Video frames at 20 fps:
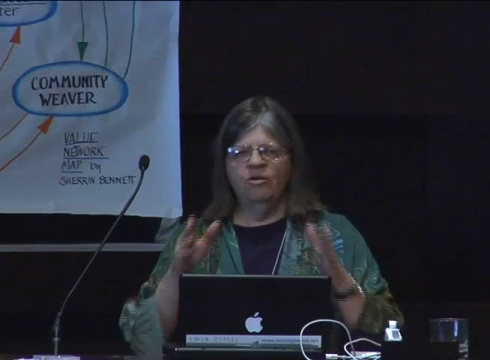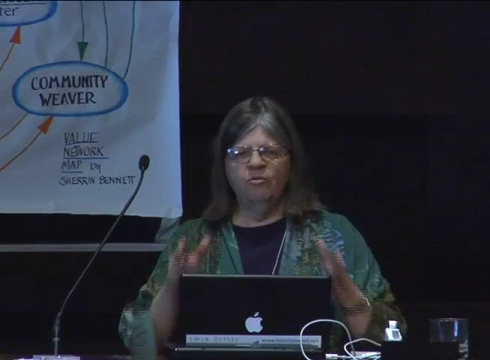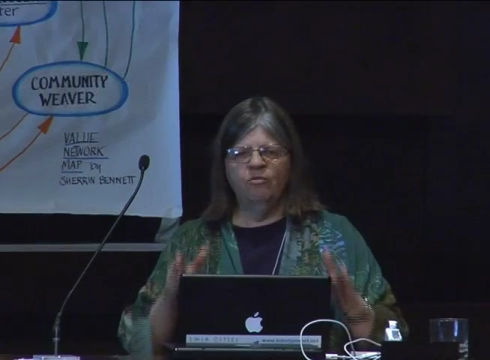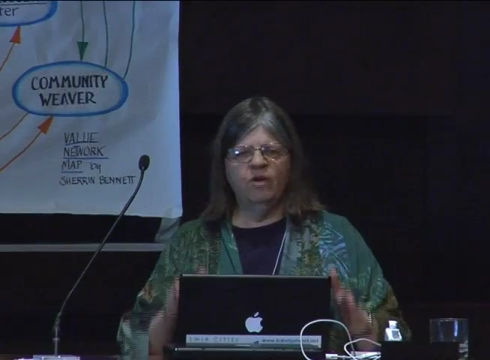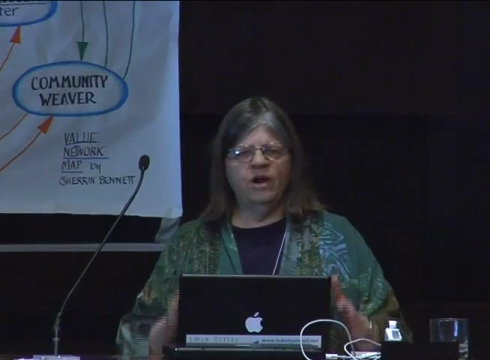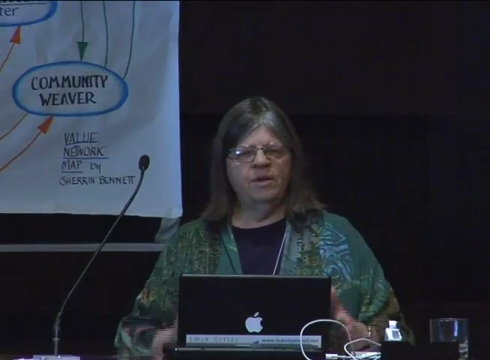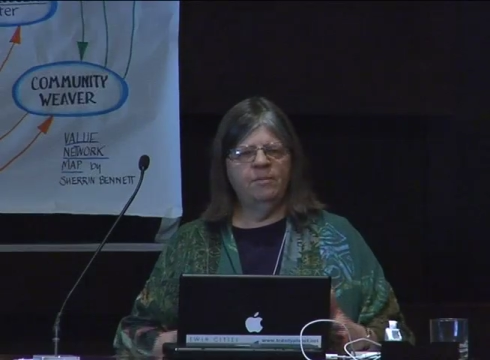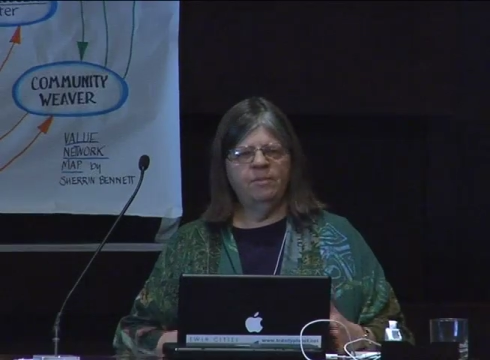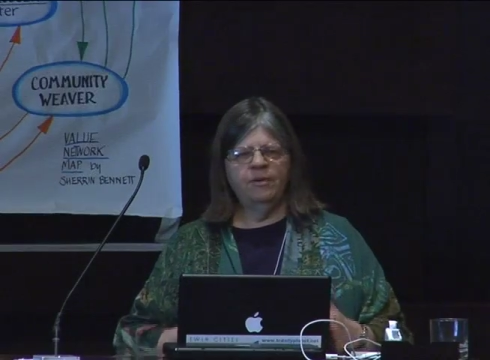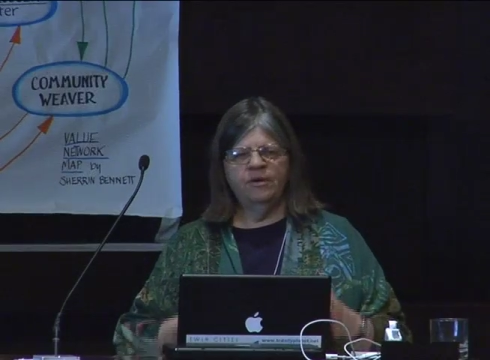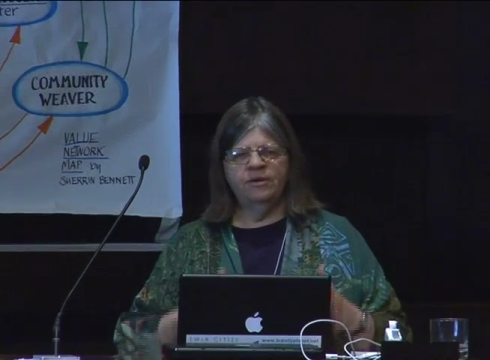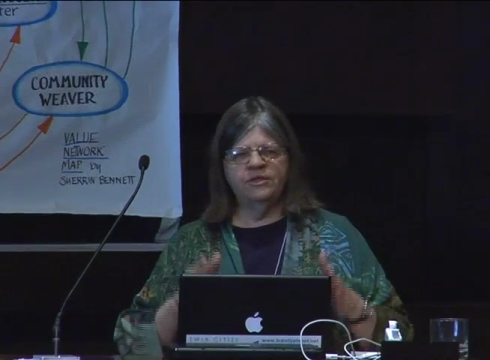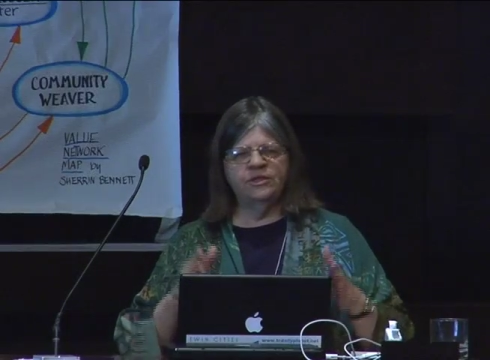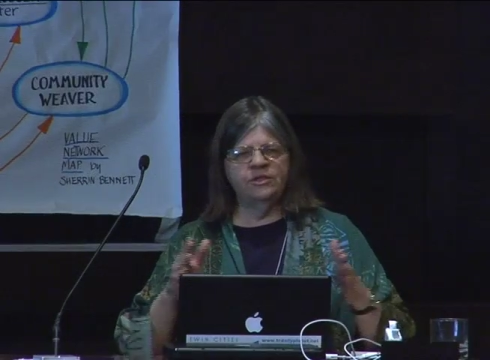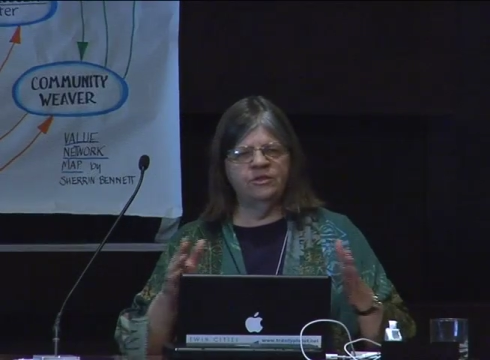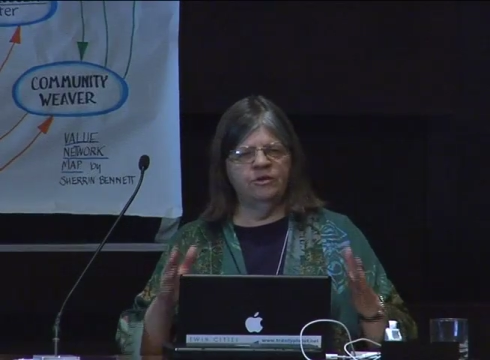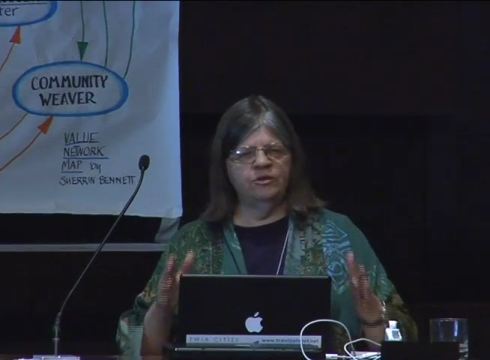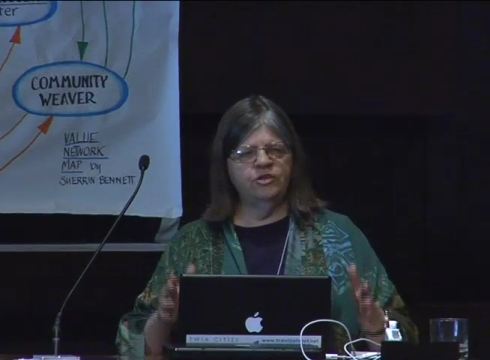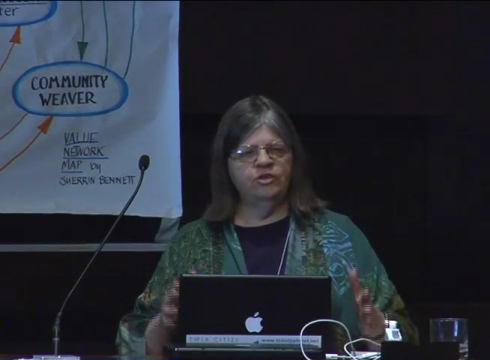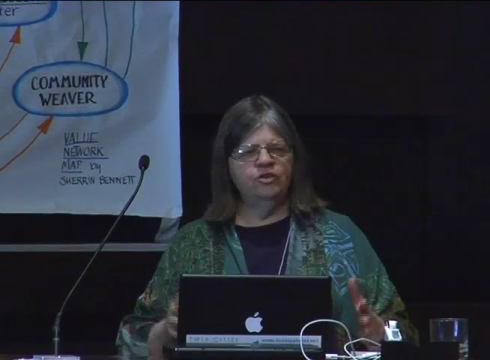one
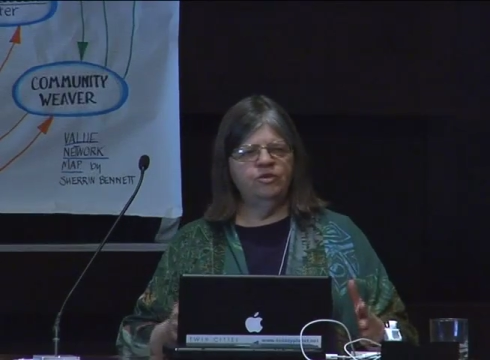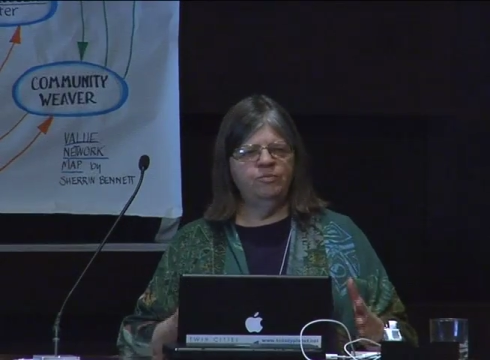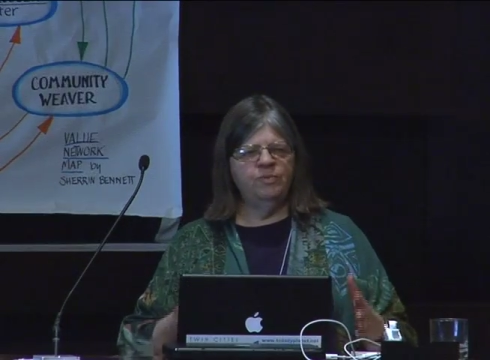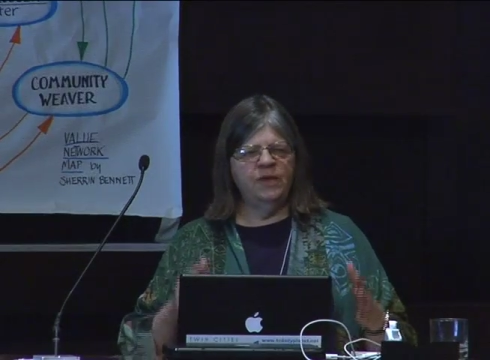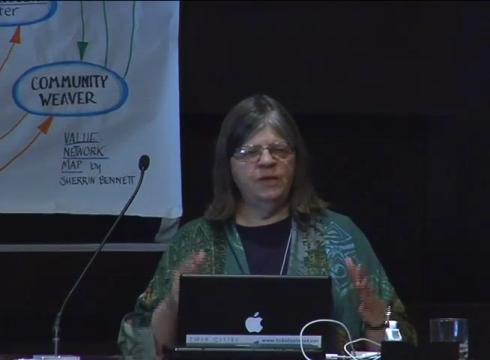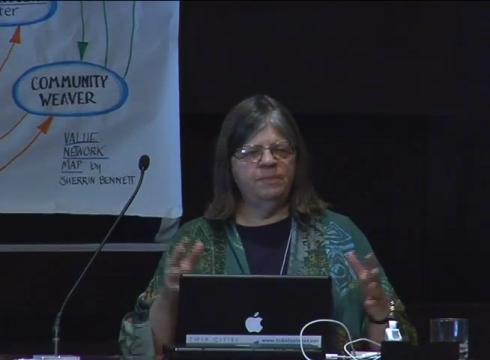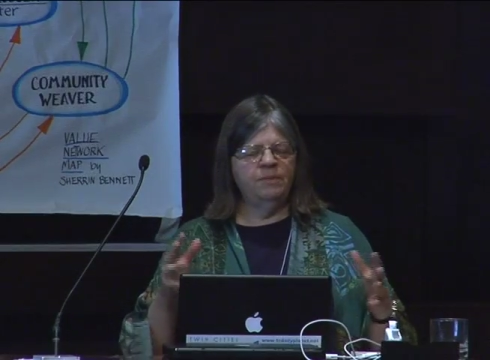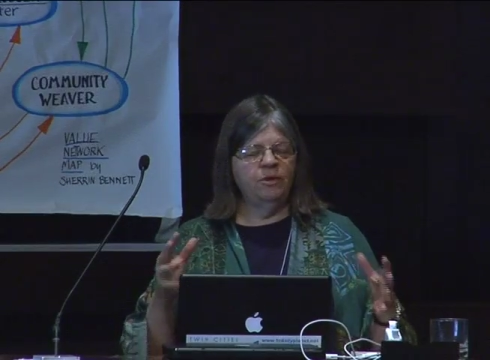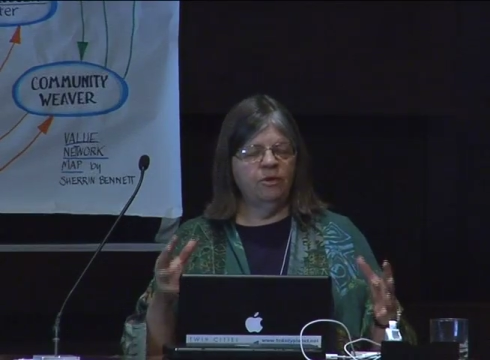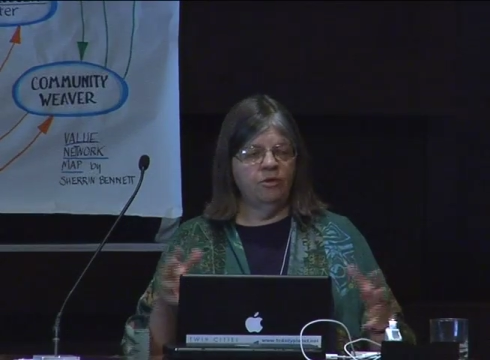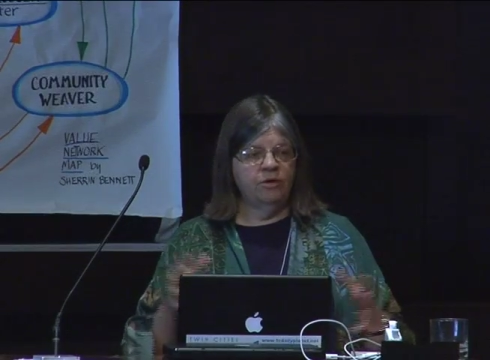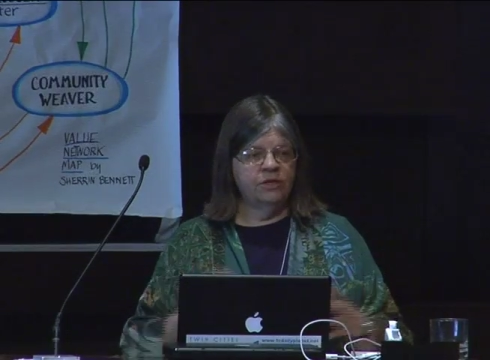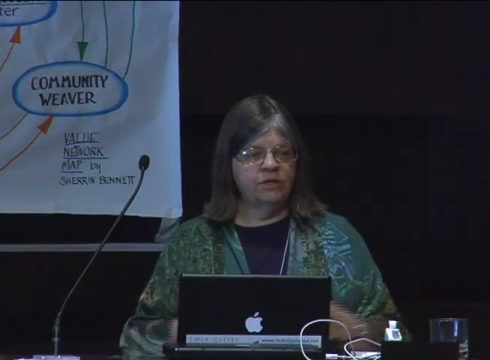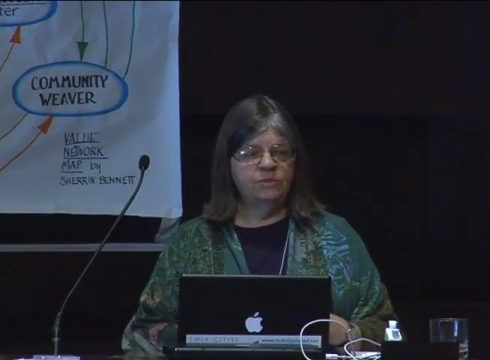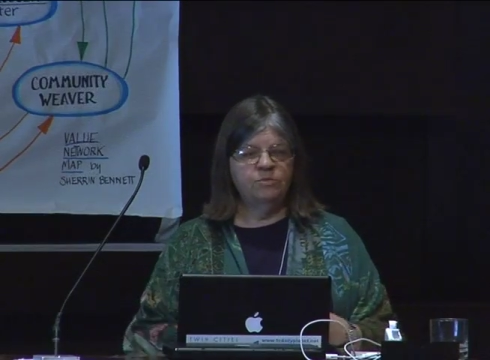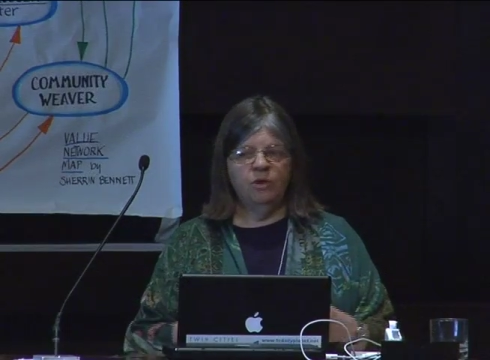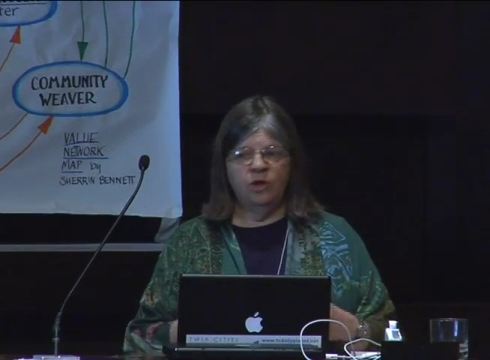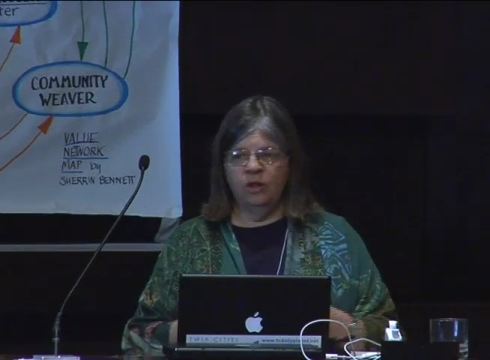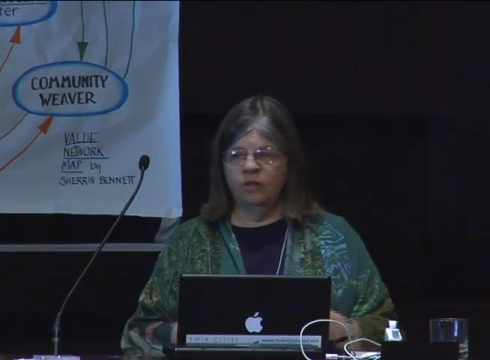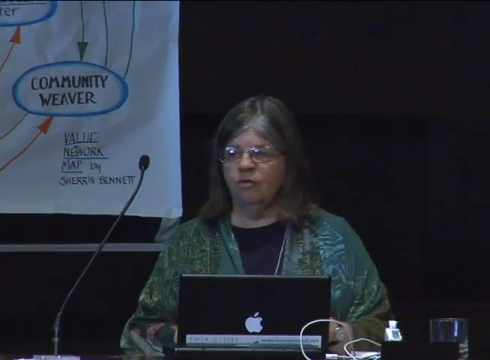person or two people or a
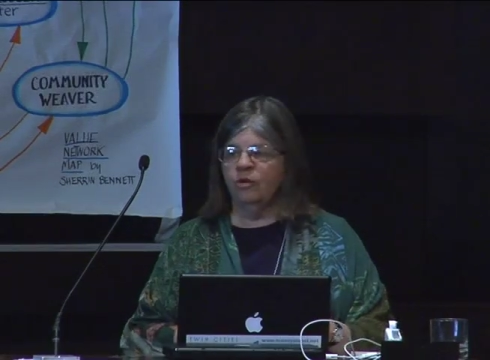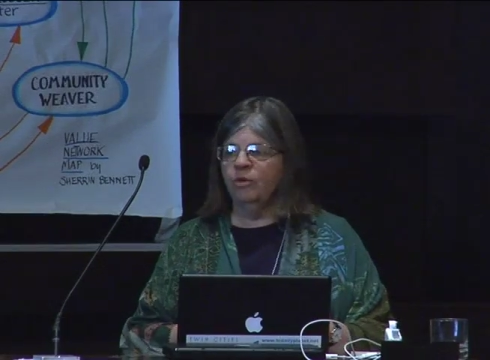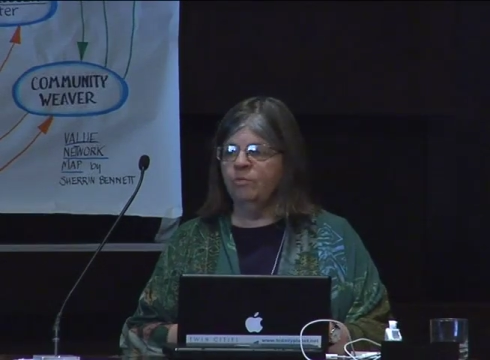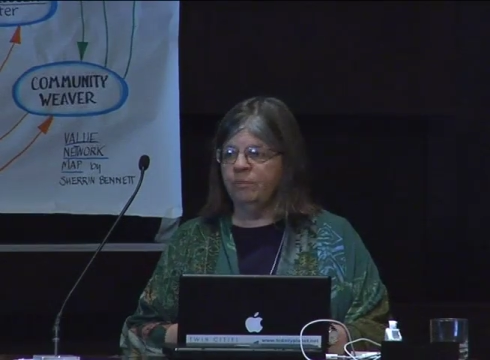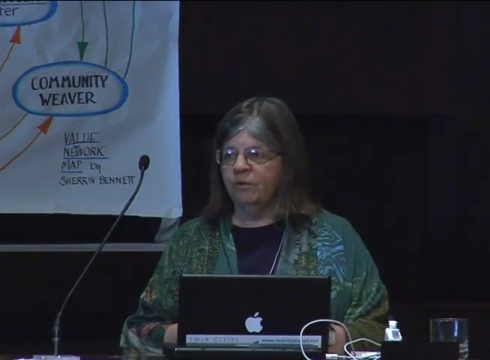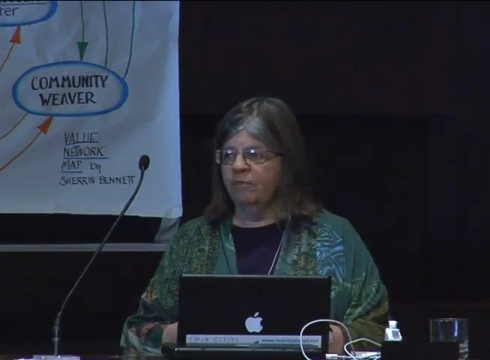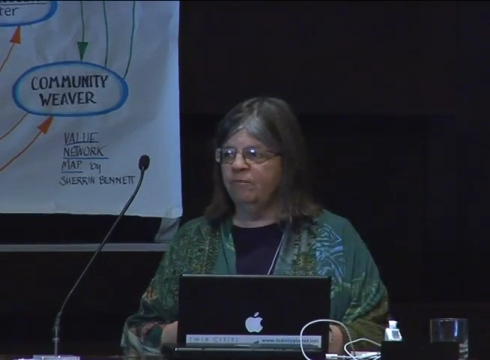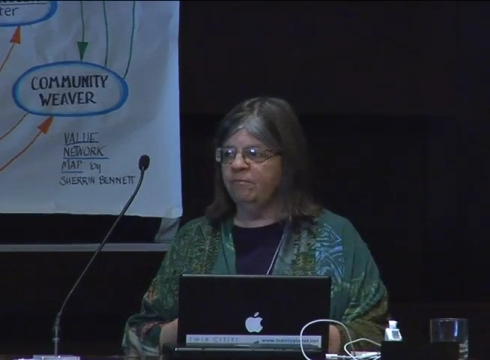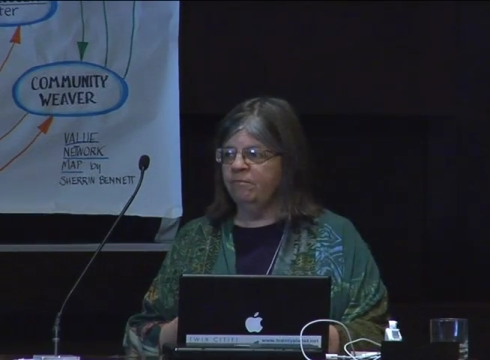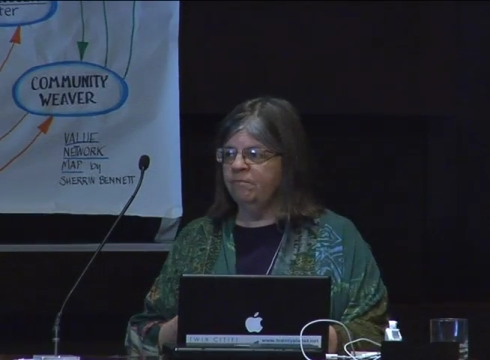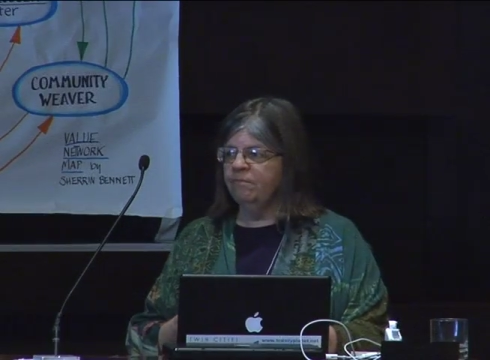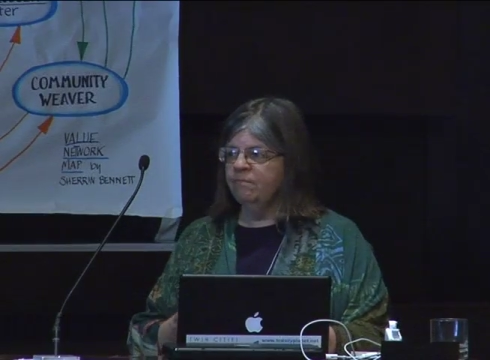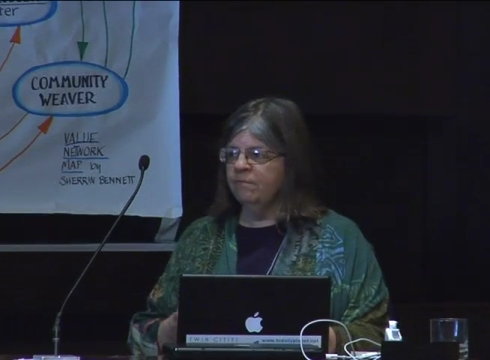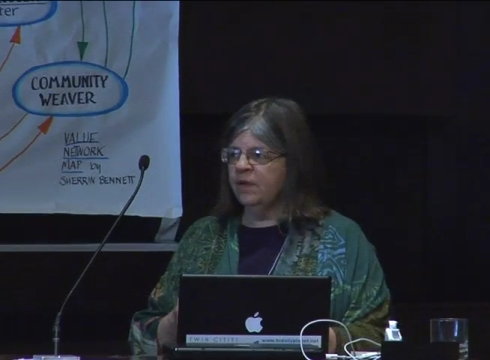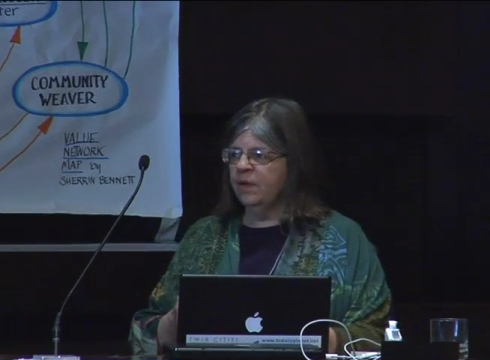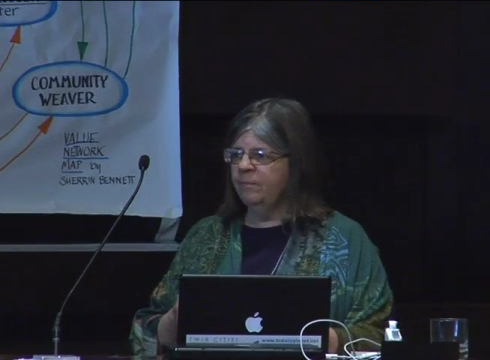small group of